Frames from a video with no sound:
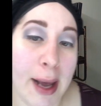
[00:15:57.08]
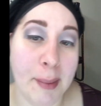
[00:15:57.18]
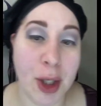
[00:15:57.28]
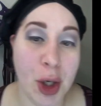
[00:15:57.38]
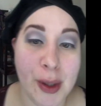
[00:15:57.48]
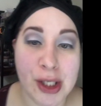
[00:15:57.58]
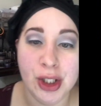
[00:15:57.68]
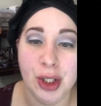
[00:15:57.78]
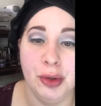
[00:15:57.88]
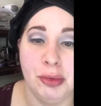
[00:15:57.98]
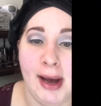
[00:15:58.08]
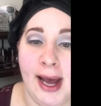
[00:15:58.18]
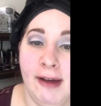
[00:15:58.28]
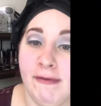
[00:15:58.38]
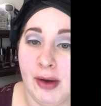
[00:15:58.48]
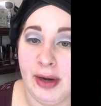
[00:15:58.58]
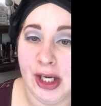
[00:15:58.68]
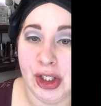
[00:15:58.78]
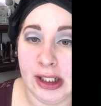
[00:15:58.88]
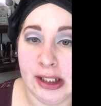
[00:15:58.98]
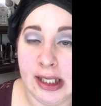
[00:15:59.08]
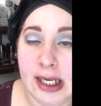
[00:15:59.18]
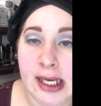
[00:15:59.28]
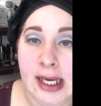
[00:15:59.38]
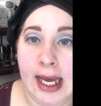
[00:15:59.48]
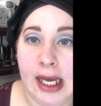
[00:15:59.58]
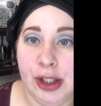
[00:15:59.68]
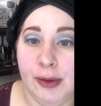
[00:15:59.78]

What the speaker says: Now I'm going to go into my foundations and